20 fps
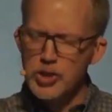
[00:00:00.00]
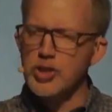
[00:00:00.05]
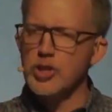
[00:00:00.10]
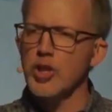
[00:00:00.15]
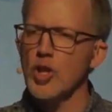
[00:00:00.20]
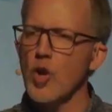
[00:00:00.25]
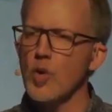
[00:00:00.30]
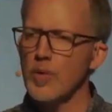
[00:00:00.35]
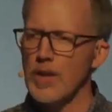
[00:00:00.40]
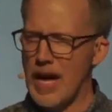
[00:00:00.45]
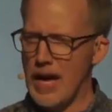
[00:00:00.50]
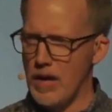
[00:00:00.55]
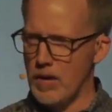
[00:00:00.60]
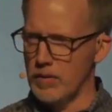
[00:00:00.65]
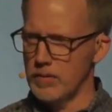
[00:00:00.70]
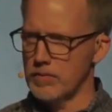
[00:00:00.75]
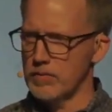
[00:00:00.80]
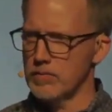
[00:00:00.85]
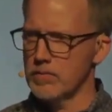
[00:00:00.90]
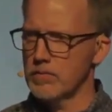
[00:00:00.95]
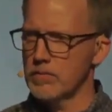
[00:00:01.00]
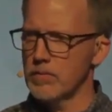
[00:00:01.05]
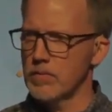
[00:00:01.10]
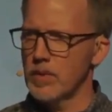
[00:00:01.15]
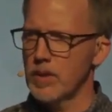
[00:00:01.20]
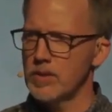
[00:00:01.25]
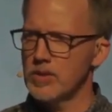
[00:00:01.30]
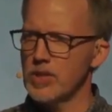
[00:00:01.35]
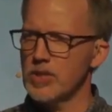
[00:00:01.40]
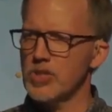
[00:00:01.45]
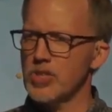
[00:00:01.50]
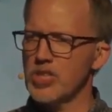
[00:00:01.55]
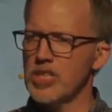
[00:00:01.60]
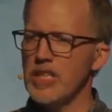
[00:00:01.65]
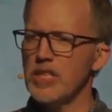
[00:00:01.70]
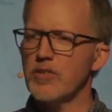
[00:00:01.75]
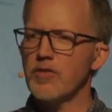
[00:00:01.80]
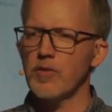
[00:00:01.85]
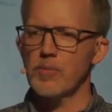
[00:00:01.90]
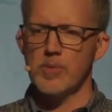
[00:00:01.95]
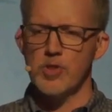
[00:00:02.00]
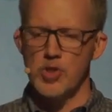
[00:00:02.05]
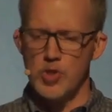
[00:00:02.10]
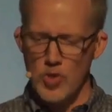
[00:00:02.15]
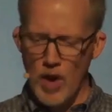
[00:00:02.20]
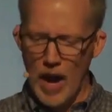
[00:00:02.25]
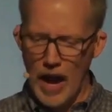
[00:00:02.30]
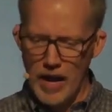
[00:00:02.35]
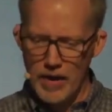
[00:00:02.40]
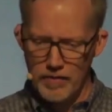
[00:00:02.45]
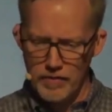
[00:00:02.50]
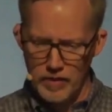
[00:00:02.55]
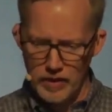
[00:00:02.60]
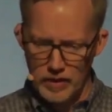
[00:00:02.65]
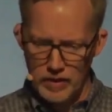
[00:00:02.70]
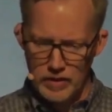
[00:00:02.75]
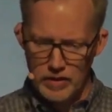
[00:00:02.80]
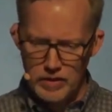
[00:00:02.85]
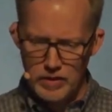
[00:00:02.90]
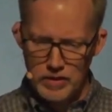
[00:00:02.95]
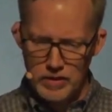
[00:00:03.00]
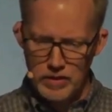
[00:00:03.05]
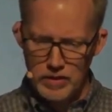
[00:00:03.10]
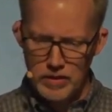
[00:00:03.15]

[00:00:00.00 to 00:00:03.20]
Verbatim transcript: Just slow down. Just cease from striving.